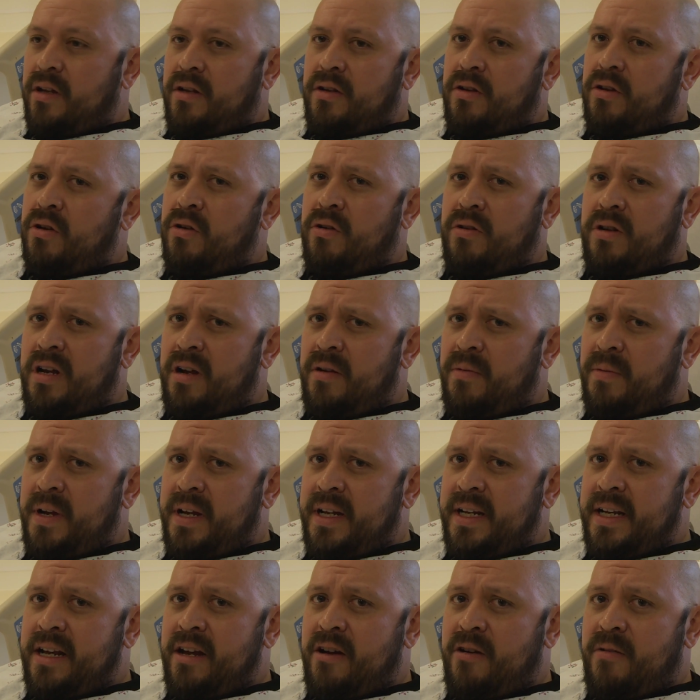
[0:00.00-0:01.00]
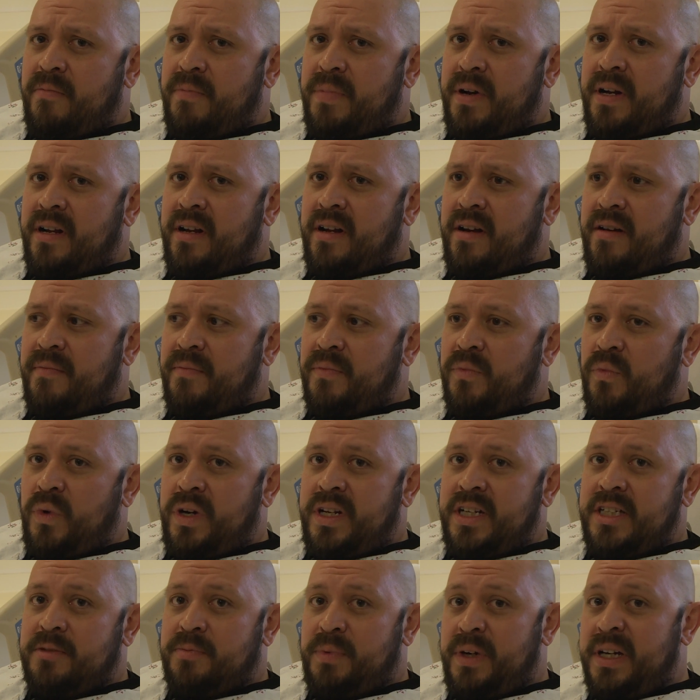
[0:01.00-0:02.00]
No, not right now, but
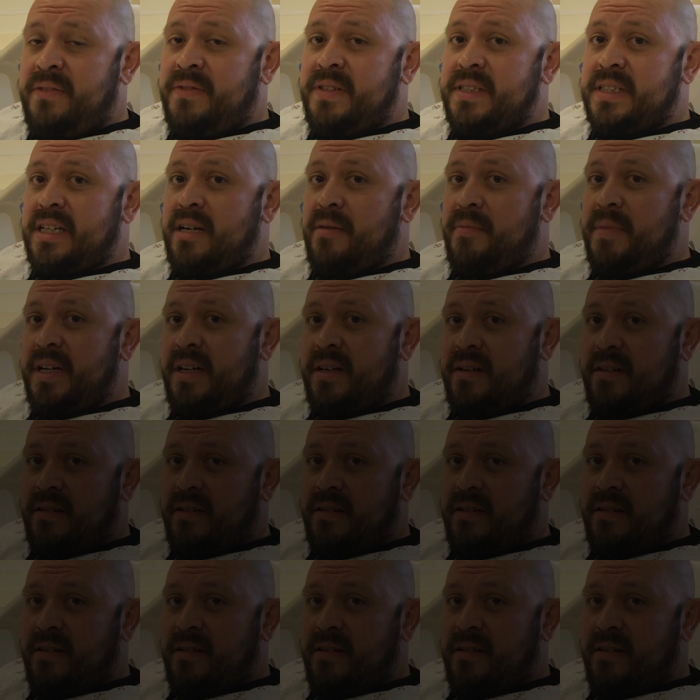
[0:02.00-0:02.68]
when is breakfast coming?